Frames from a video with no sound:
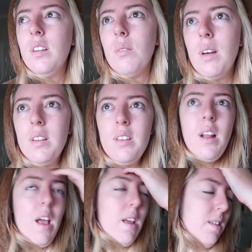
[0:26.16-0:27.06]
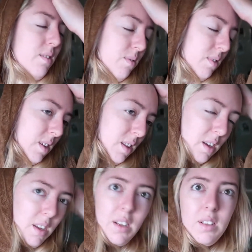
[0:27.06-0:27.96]
The weather today is
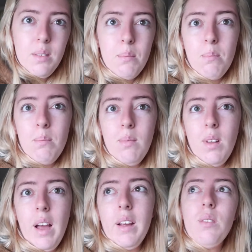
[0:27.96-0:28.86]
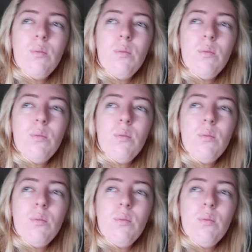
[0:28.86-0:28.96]
really like